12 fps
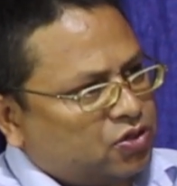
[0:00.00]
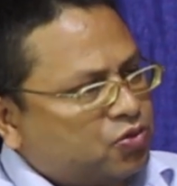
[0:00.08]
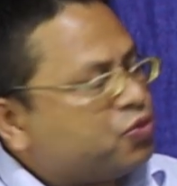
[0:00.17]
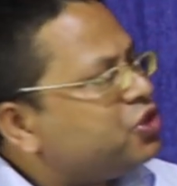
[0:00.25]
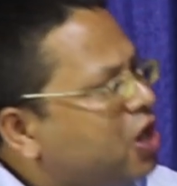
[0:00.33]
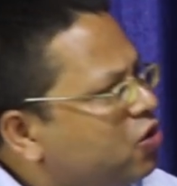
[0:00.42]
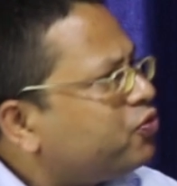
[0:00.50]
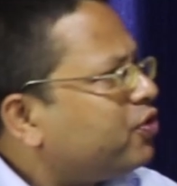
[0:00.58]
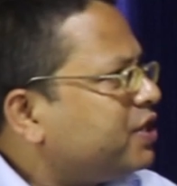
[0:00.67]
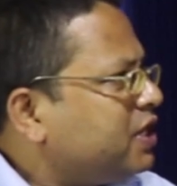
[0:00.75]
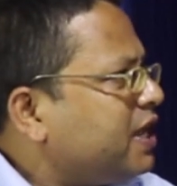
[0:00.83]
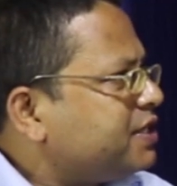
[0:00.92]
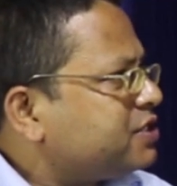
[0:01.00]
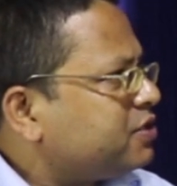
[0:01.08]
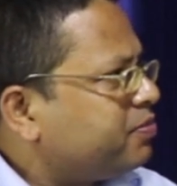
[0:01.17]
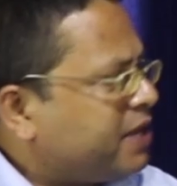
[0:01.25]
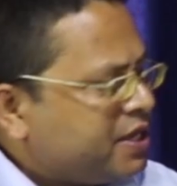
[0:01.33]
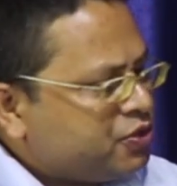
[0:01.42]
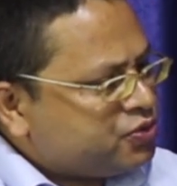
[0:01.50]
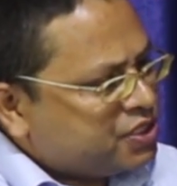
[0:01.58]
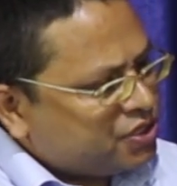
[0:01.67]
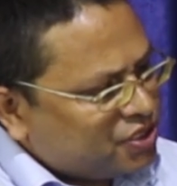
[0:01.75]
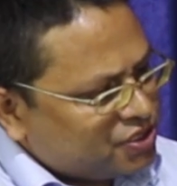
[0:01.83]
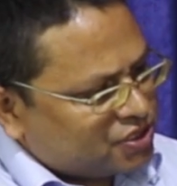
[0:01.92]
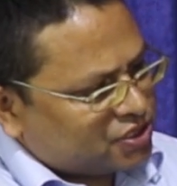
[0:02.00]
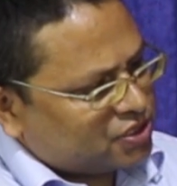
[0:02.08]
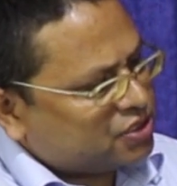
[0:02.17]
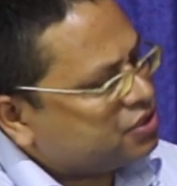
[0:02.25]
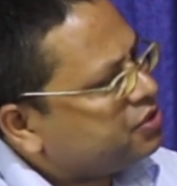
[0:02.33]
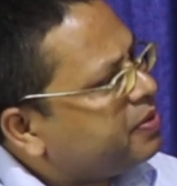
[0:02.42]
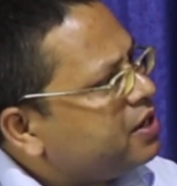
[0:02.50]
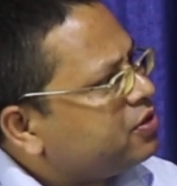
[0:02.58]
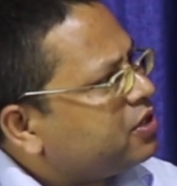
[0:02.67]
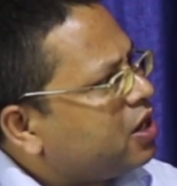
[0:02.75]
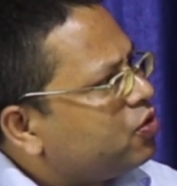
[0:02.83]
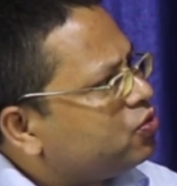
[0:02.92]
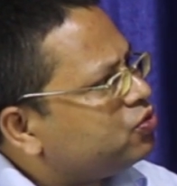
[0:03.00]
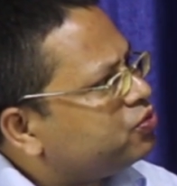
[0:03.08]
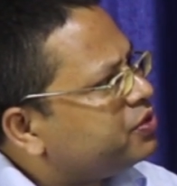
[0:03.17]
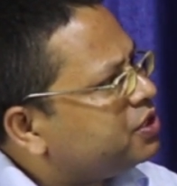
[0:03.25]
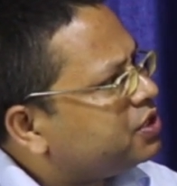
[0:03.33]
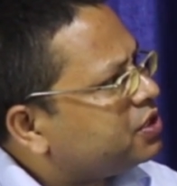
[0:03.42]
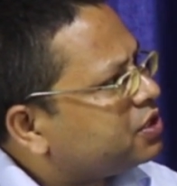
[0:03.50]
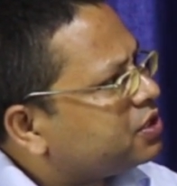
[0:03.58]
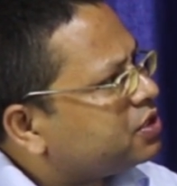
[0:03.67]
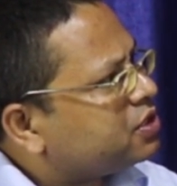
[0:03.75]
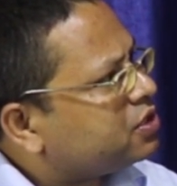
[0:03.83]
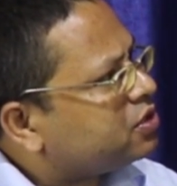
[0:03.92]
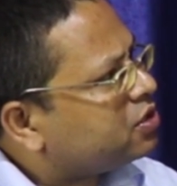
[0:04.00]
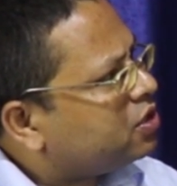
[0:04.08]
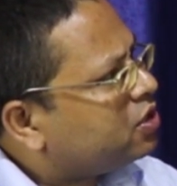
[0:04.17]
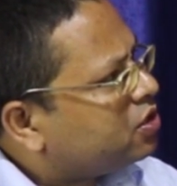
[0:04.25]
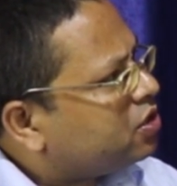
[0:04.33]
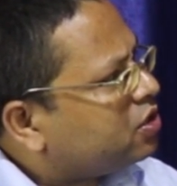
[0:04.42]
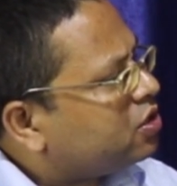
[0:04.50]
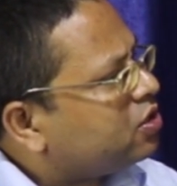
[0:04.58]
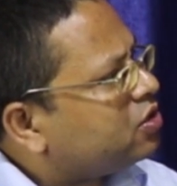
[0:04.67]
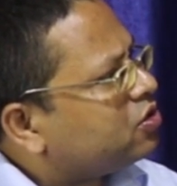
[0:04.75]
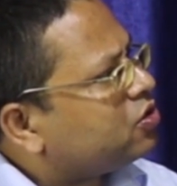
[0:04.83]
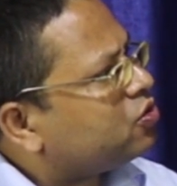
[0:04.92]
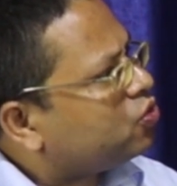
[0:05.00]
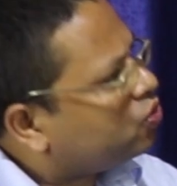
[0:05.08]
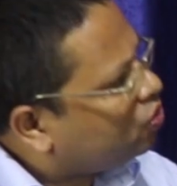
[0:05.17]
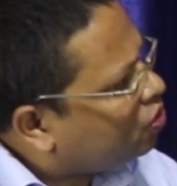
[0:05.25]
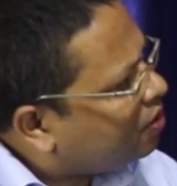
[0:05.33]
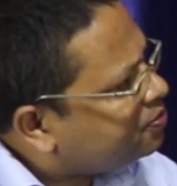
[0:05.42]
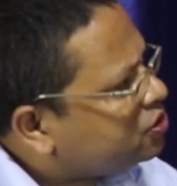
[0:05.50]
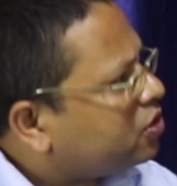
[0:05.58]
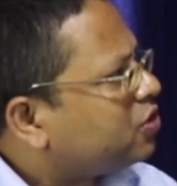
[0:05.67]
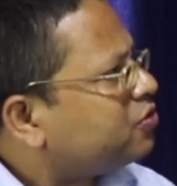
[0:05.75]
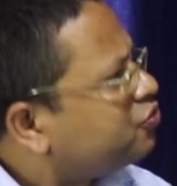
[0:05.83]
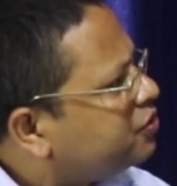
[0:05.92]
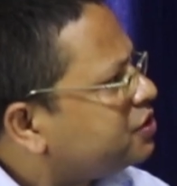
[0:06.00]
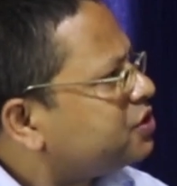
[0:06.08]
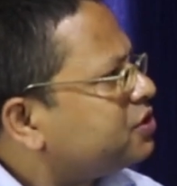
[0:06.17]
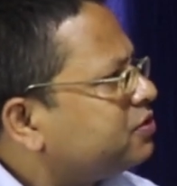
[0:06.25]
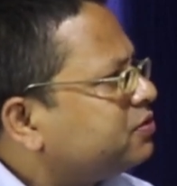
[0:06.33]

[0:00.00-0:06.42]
without fertilizer, by using this divining rod, how could we grow crops or trees?